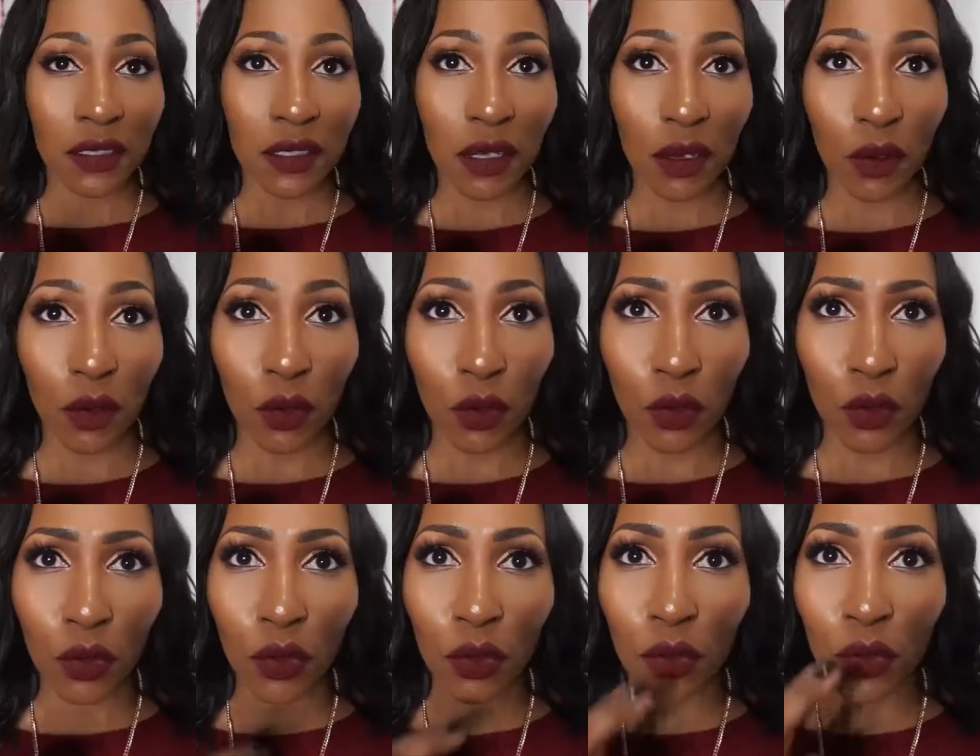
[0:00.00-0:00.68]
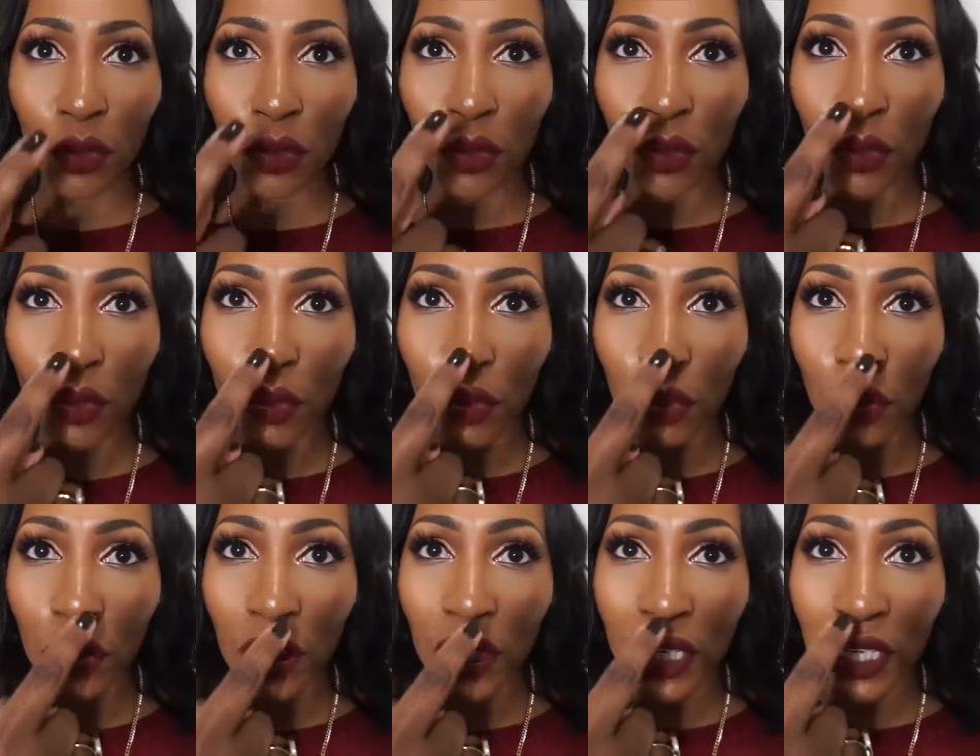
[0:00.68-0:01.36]
So,
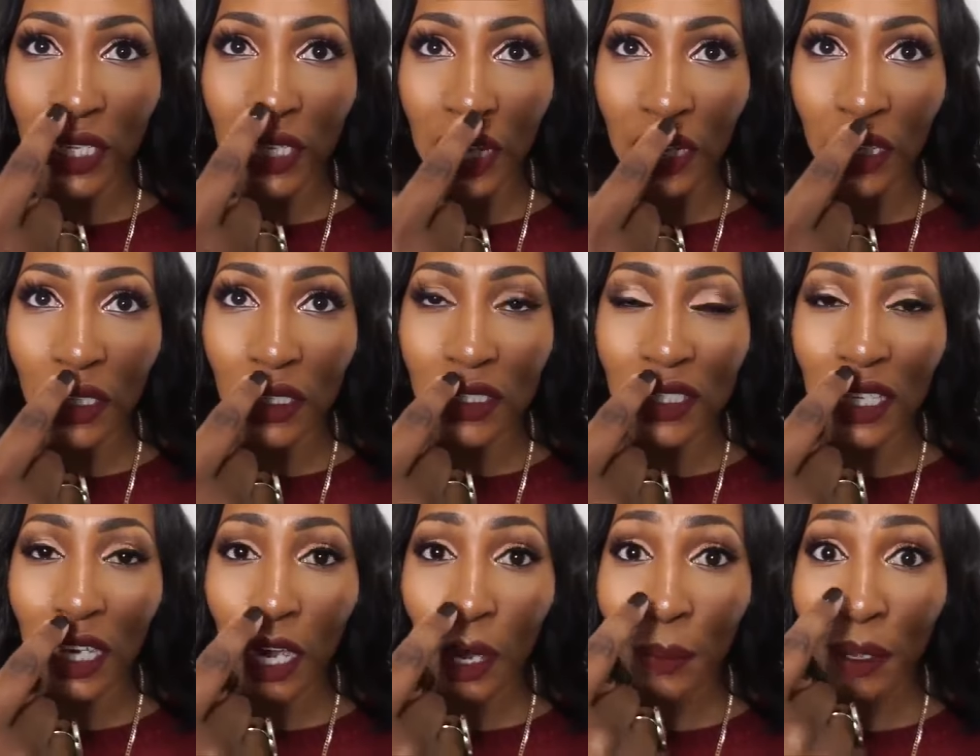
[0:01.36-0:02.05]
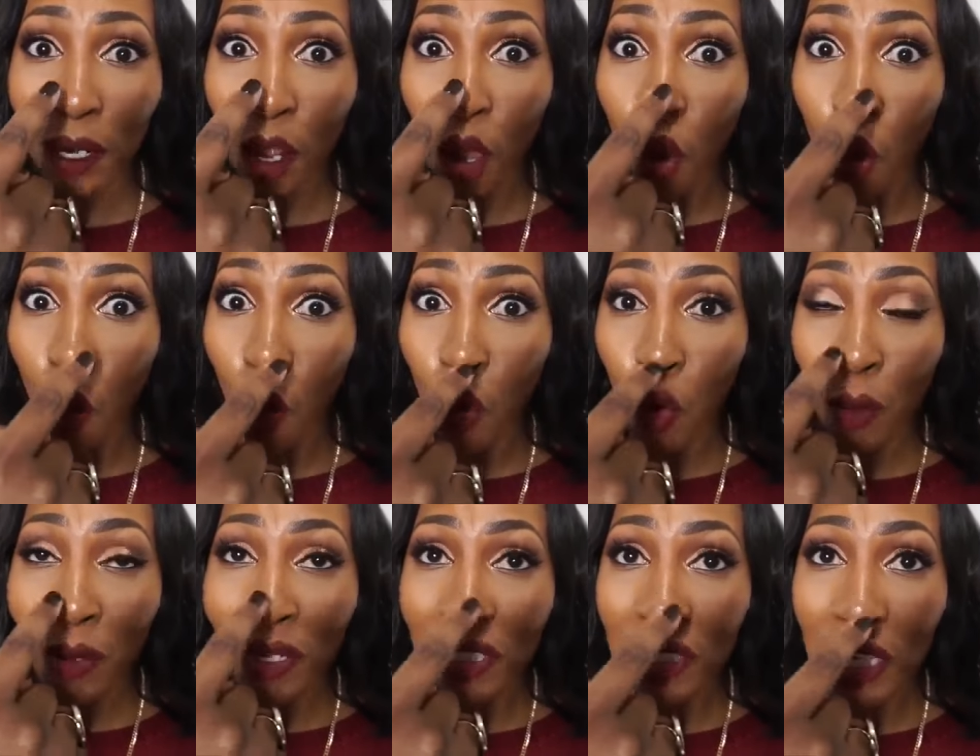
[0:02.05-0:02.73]
ooh, look at that. Looks like I put a
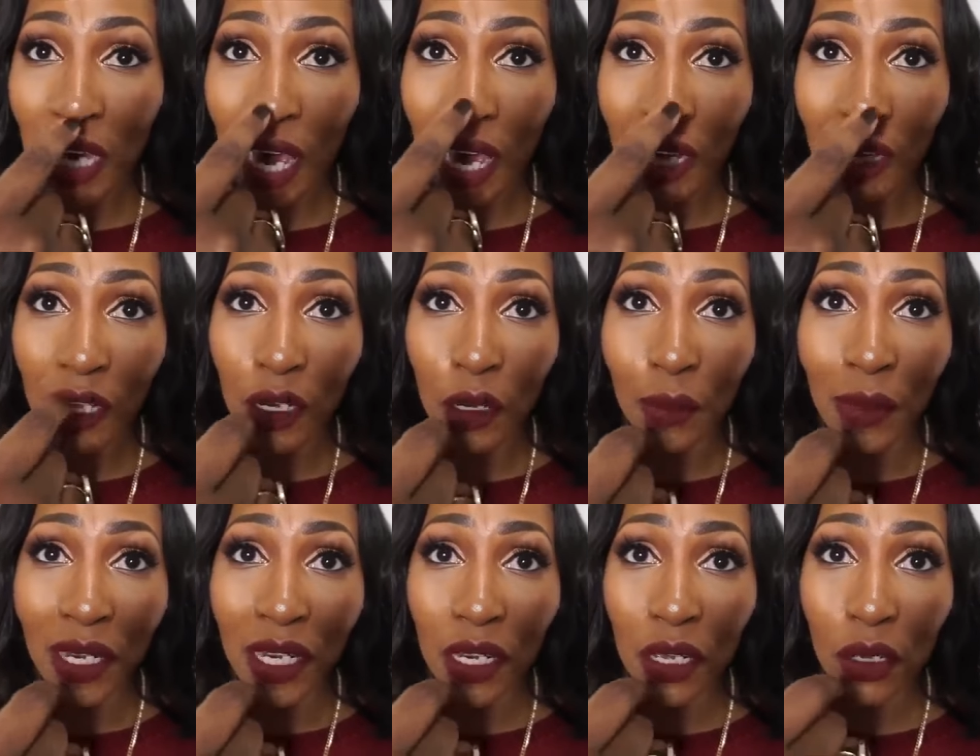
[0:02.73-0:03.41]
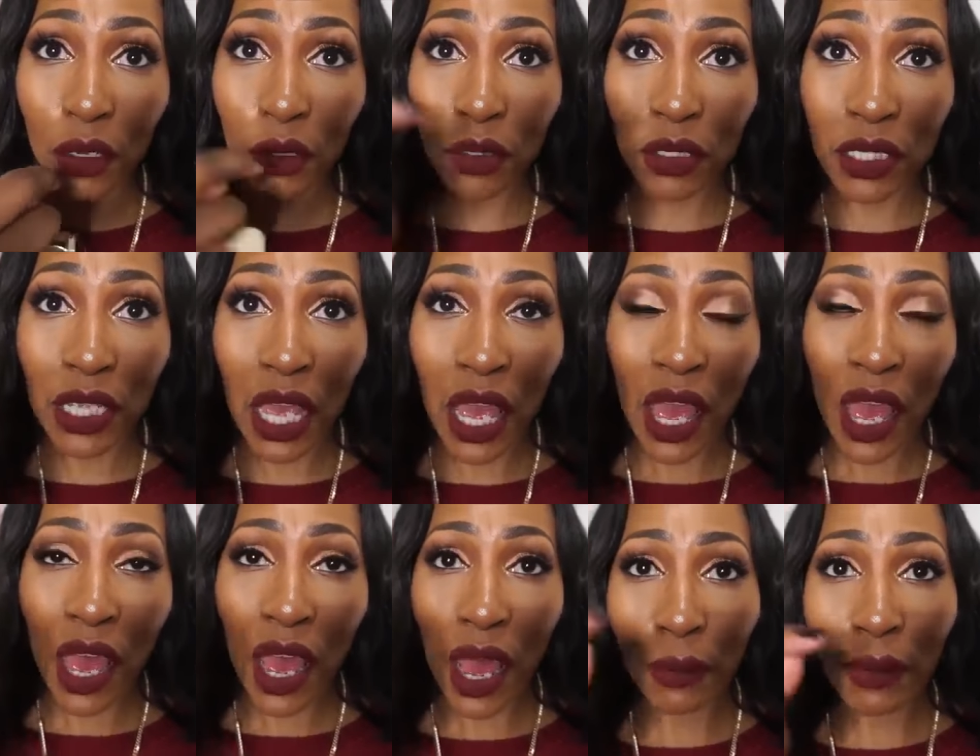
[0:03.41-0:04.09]
whole bunch of highlight on my nose.
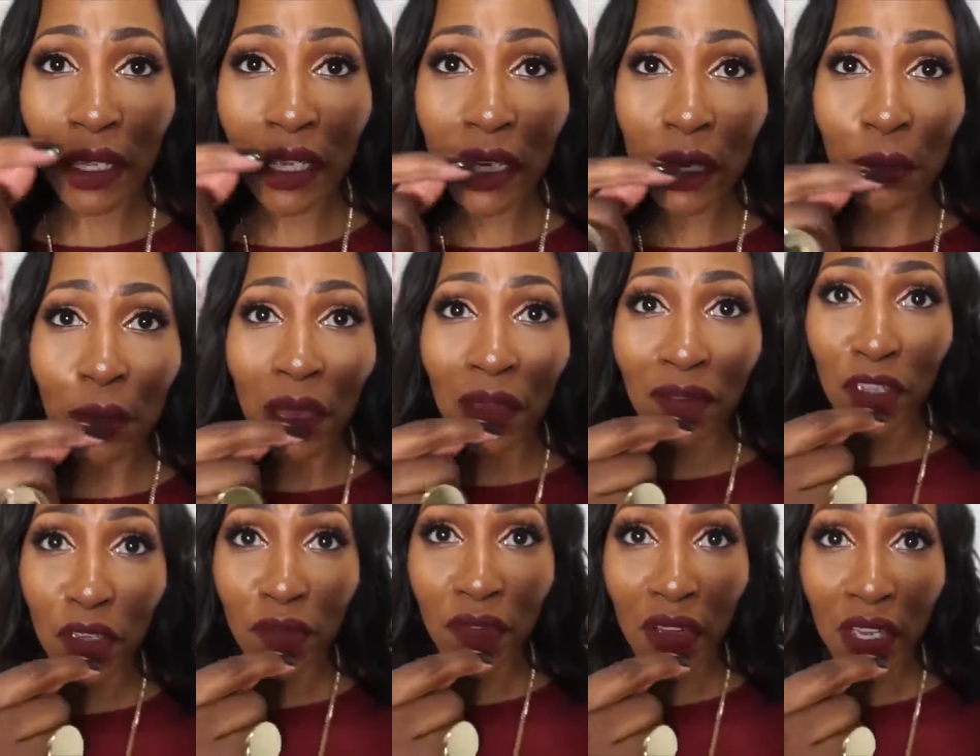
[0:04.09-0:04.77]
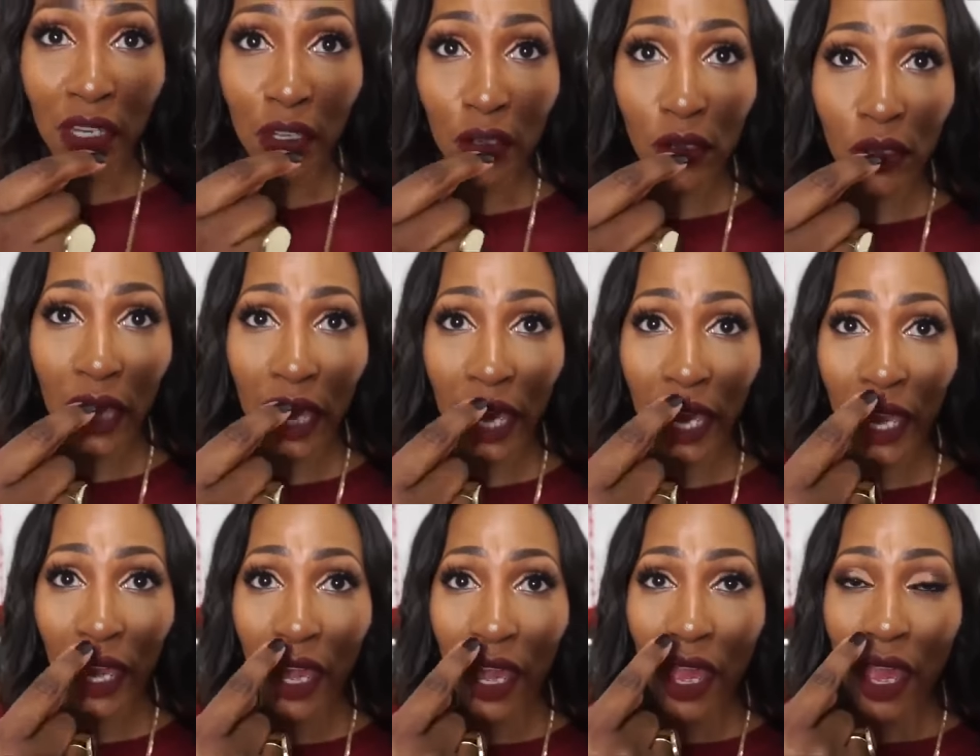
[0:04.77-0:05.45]
I'm looking at my viewfinder,
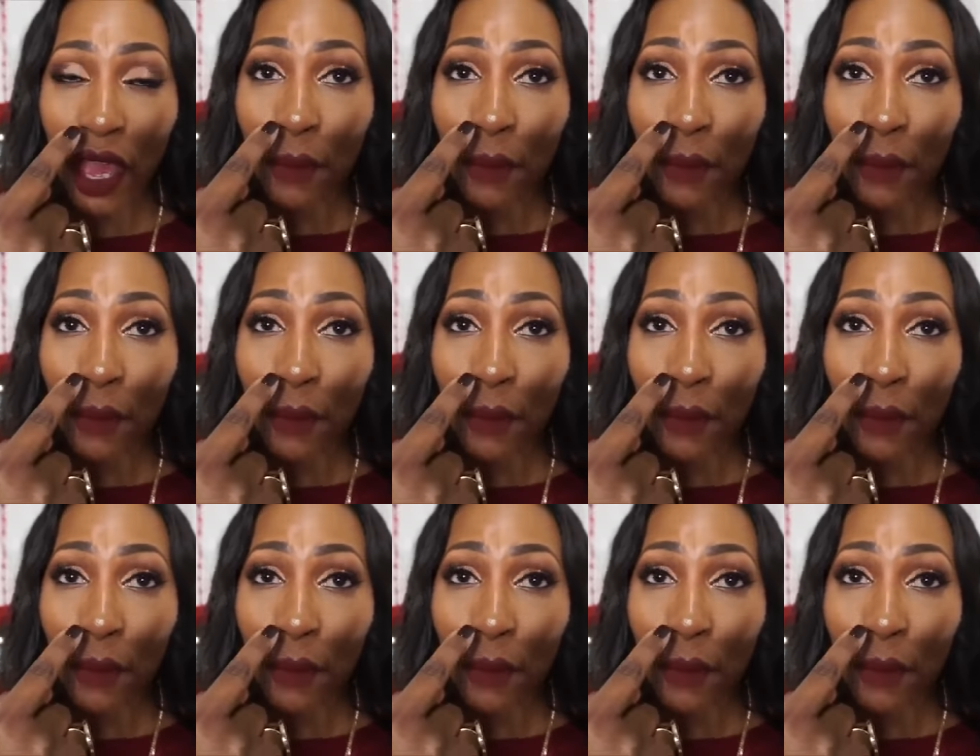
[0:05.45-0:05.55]
okay?